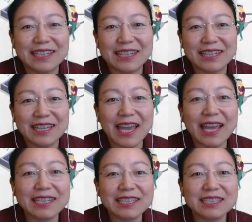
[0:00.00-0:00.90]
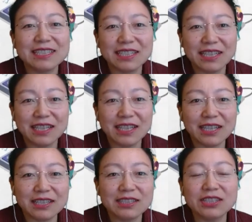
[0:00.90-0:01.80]
edit a
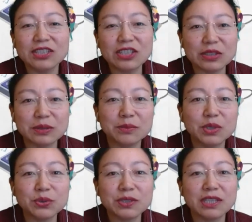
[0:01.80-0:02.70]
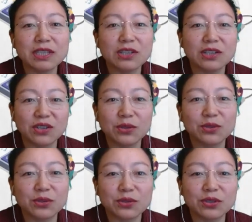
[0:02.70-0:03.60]
certain music
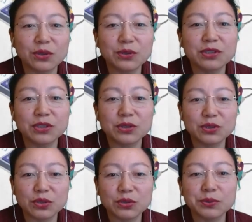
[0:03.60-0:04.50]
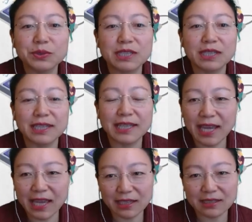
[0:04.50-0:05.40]
or audio to the
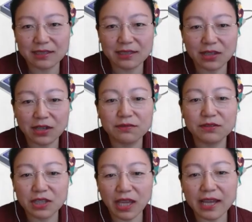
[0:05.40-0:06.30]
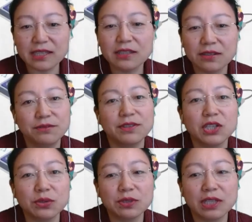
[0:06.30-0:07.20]
length of that
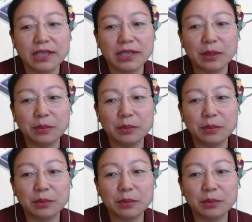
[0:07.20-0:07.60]
video clip.